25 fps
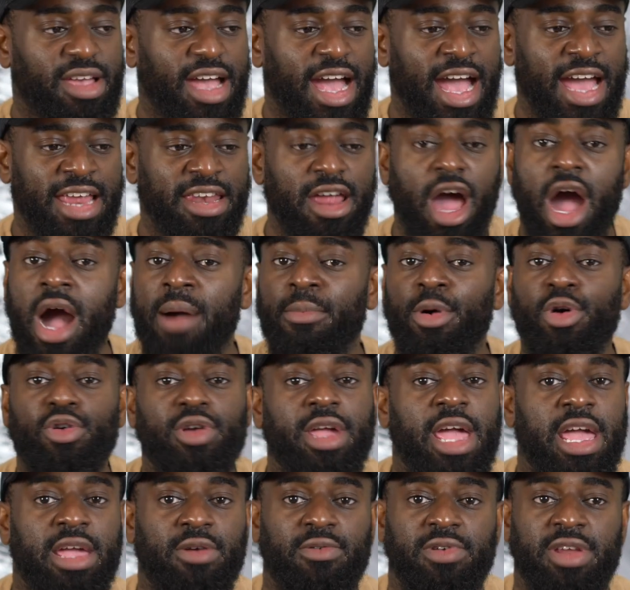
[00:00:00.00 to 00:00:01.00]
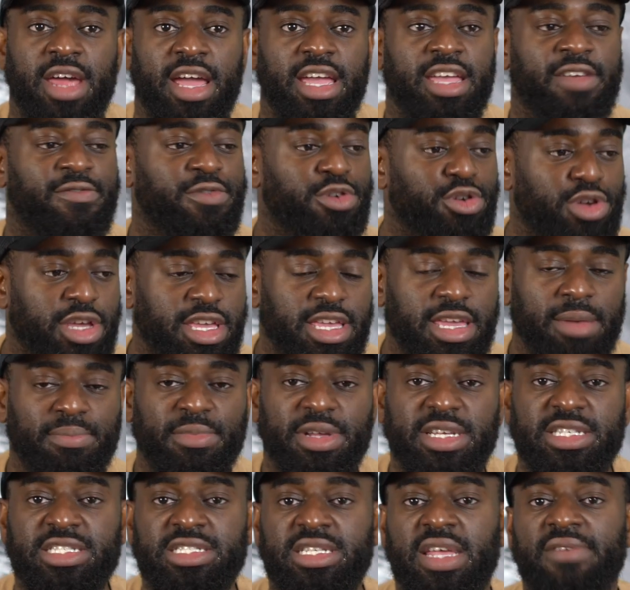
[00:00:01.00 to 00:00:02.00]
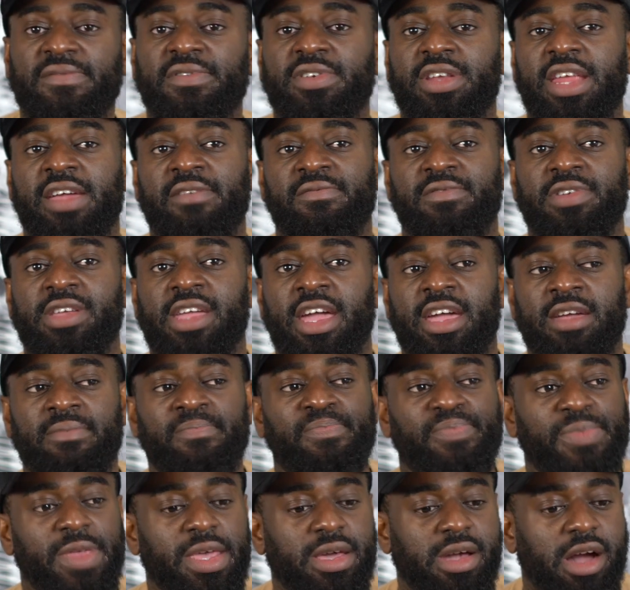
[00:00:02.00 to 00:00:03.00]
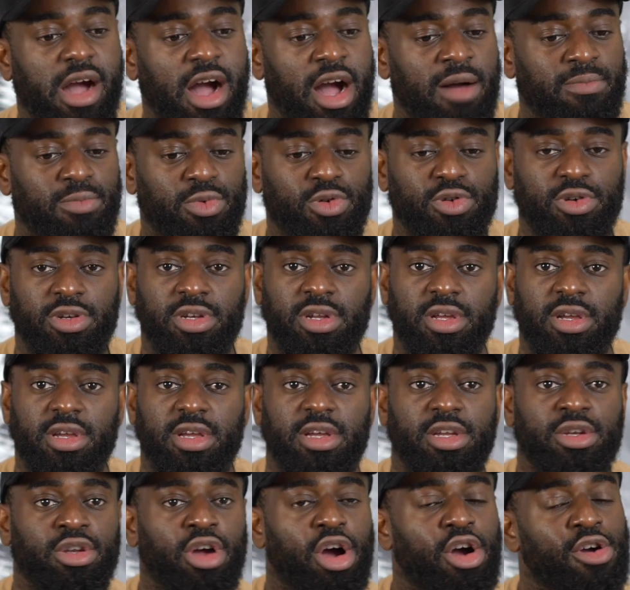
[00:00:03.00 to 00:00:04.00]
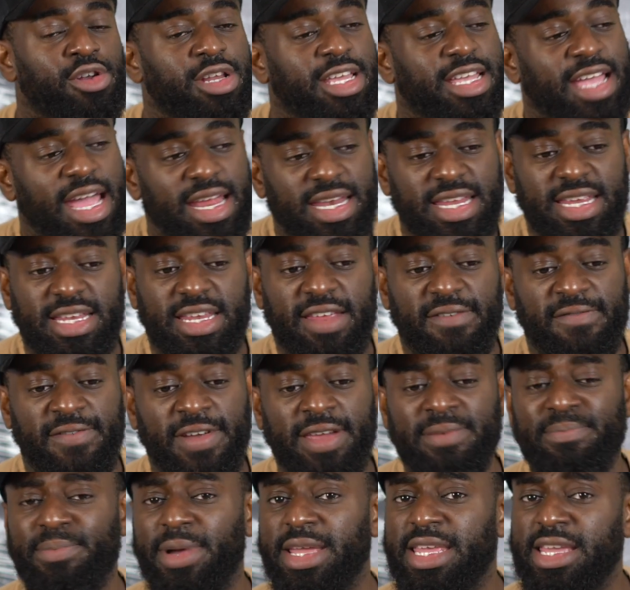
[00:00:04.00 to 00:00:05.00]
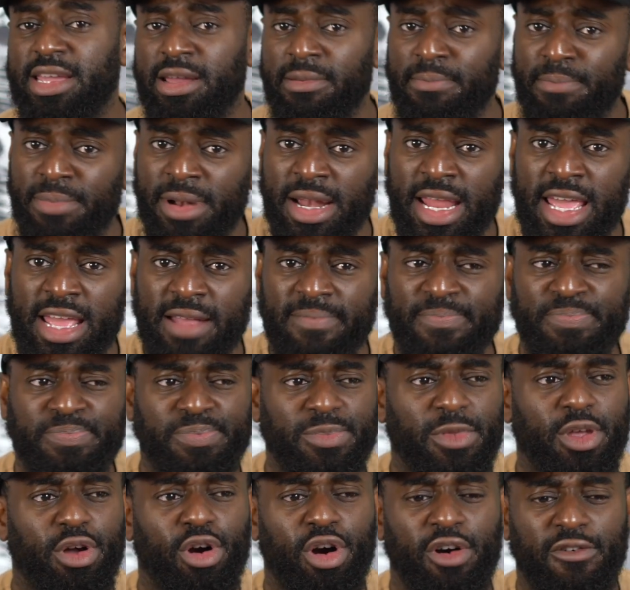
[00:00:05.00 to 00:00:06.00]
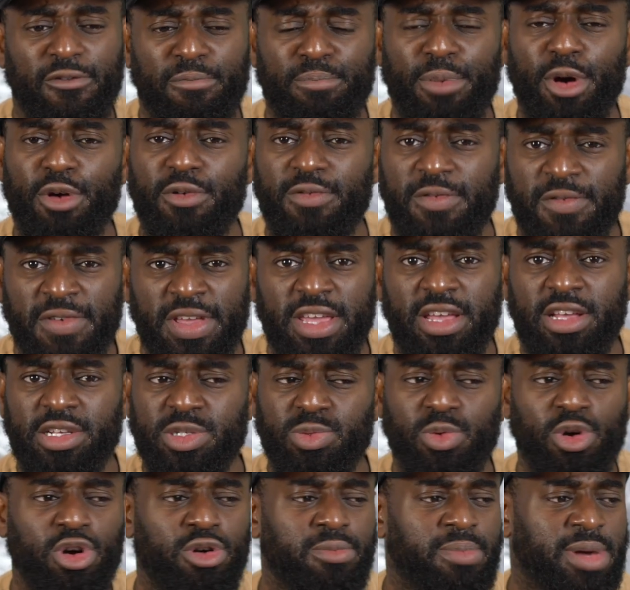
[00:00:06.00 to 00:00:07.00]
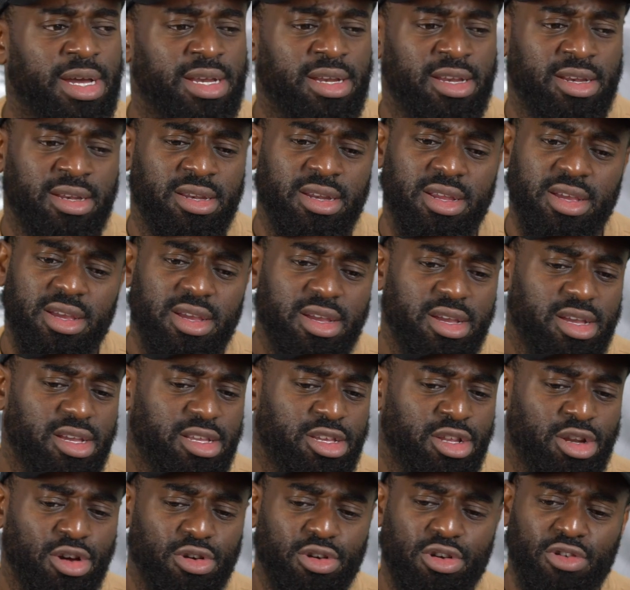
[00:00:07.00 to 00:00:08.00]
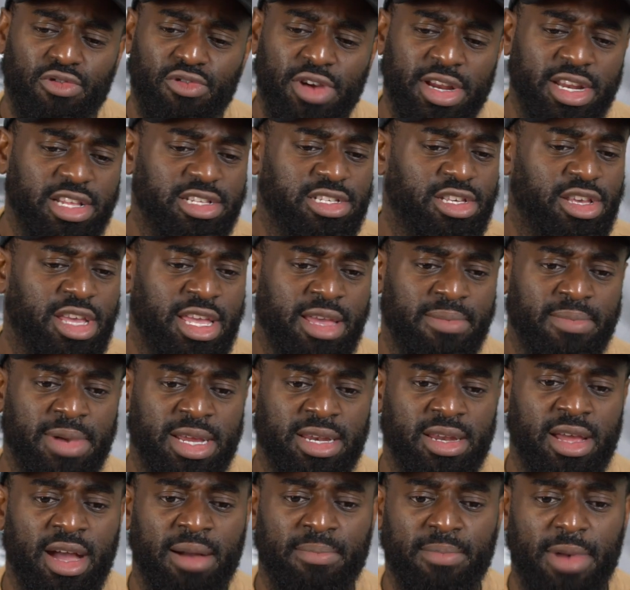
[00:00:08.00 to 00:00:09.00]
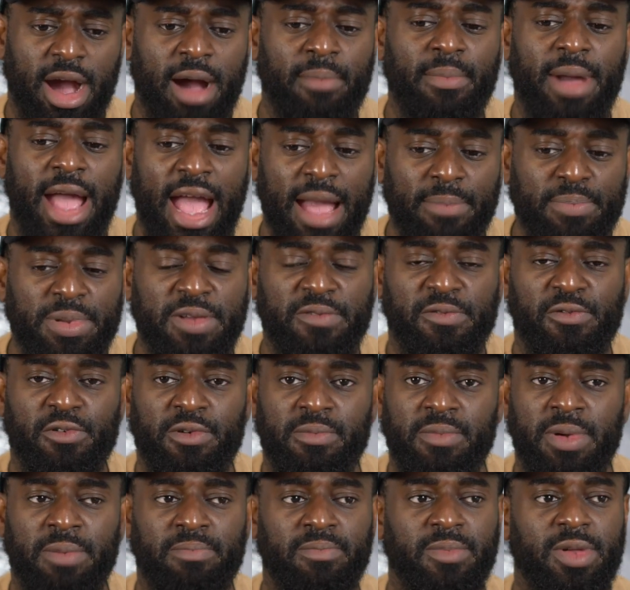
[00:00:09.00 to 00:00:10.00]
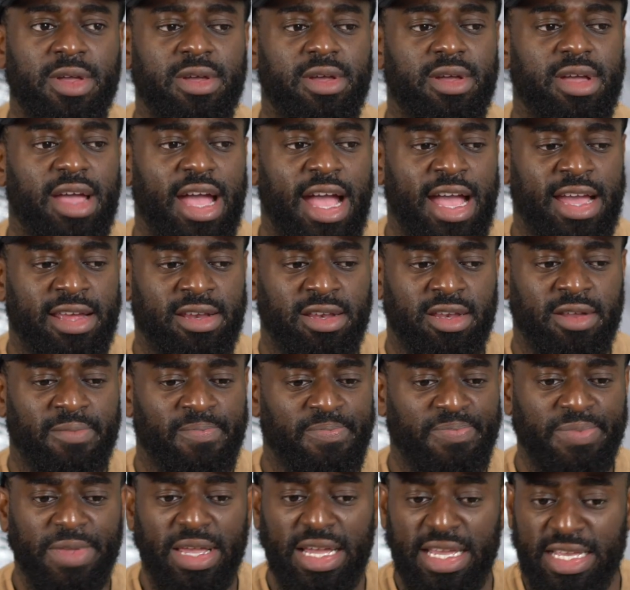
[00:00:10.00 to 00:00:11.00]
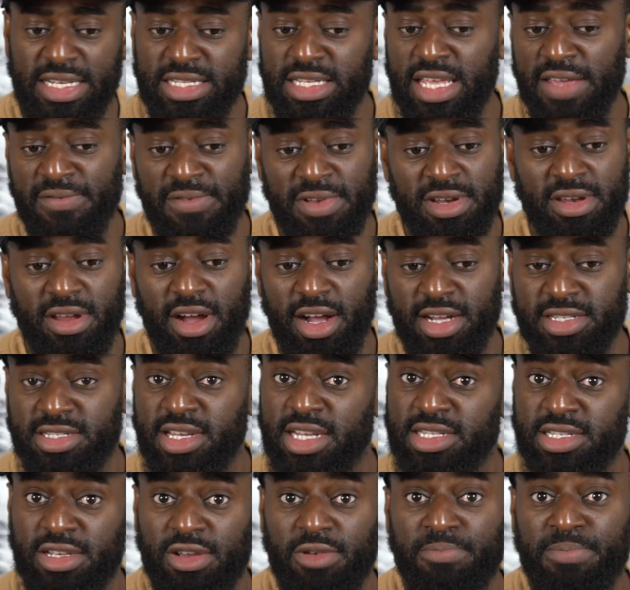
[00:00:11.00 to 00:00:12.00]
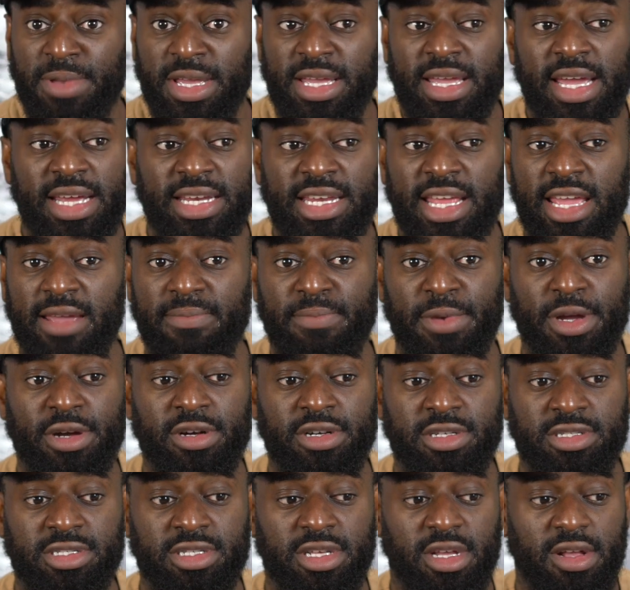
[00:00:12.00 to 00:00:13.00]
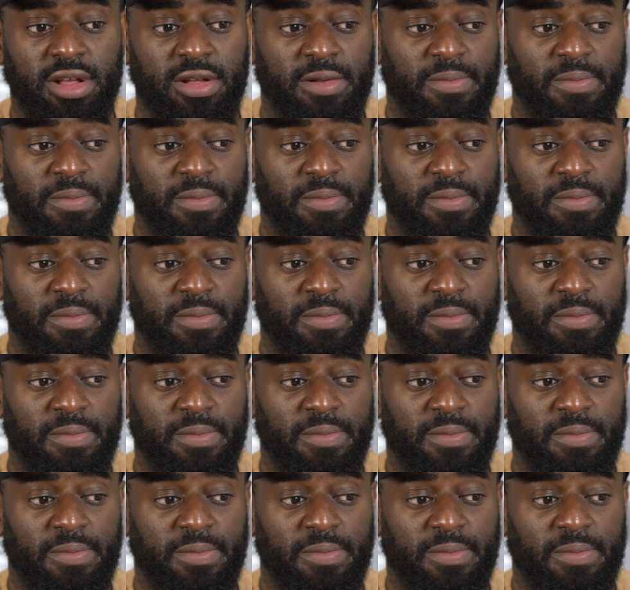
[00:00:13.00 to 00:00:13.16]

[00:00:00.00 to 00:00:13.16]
And I'm okay with that. If you can give me a seven every game, I'm good. Not only can he defend, but he can play off both feet as well, man. And, you know, credit to him. And I'm, I'm happy for him. I'm, and he's given Arteta a big headache because,